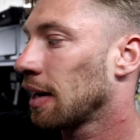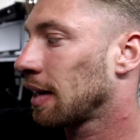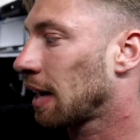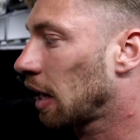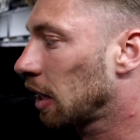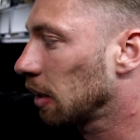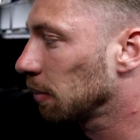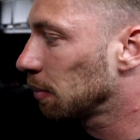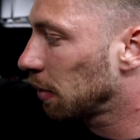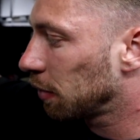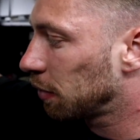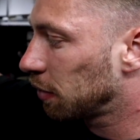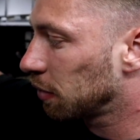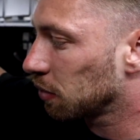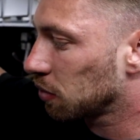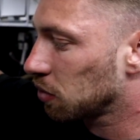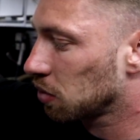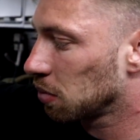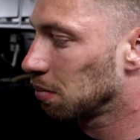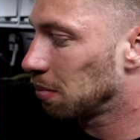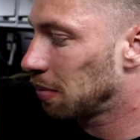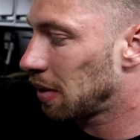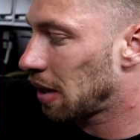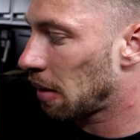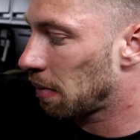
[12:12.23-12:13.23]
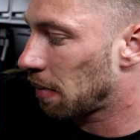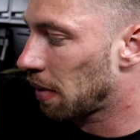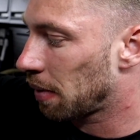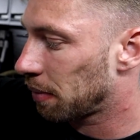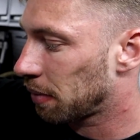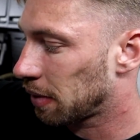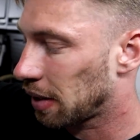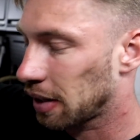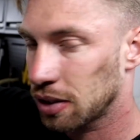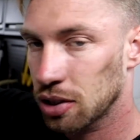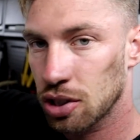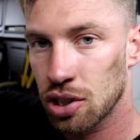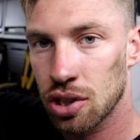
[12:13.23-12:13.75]
caliper from somewhere, maybe
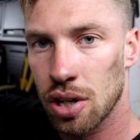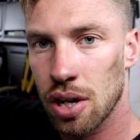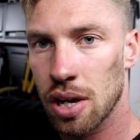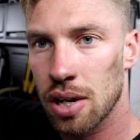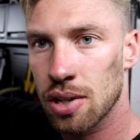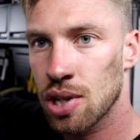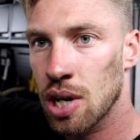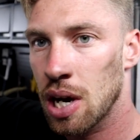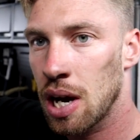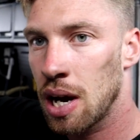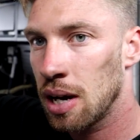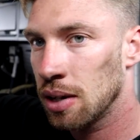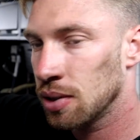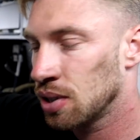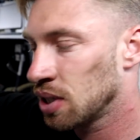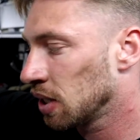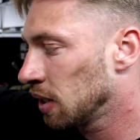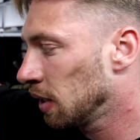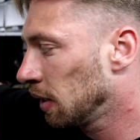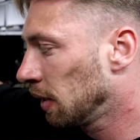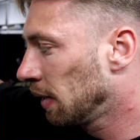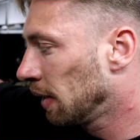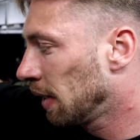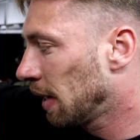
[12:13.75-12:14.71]
like a surcharge.